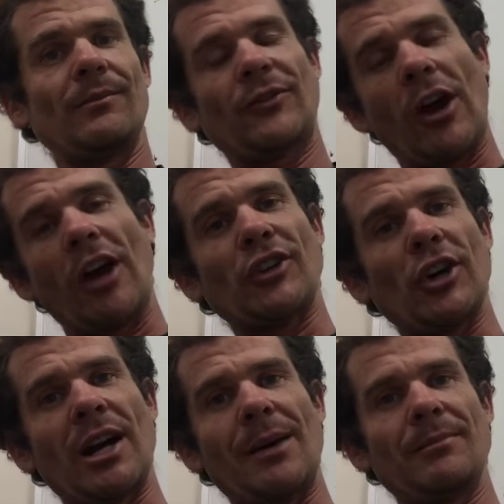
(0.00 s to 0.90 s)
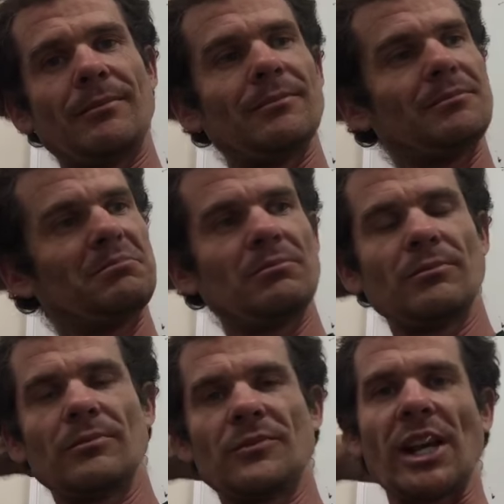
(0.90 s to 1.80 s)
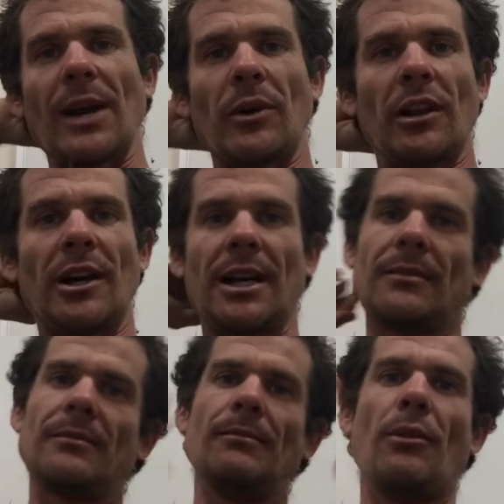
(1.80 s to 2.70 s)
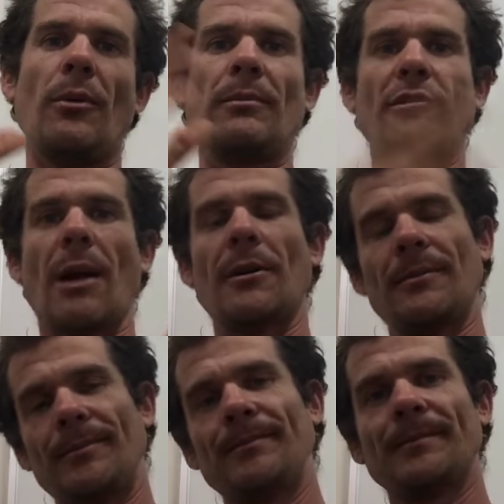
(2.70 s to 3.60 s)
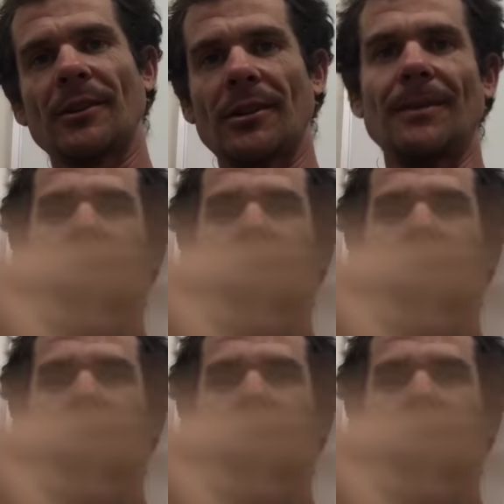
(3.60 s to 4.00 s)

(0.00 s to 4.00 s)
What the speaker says: So I'll turn up, check out what I like, boom, grab it. All right?